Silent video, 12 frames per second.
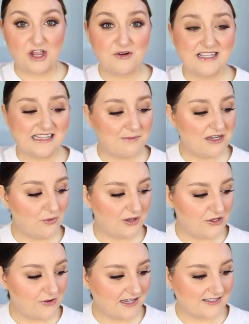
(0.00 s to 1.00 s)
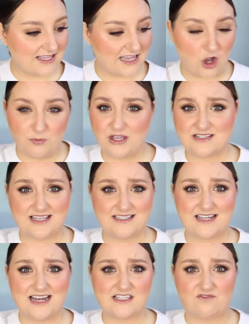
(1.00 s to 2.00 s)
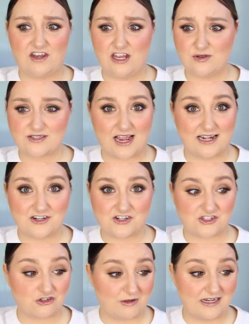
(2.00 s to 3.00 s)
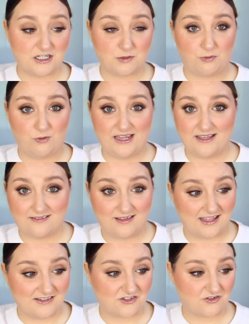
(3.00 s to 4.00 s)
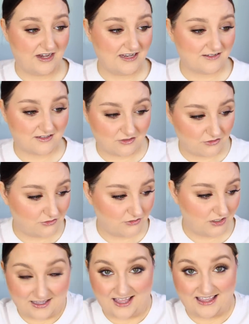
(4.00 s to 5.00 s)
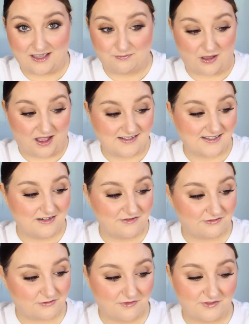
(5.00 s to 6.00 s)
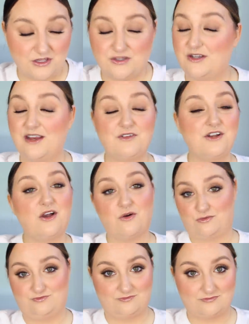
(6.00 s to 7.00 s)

All right, let me know what you guys think. I hope you guys liked today's video. It's kind of just straight to the point and straight to like a positive review. You never know.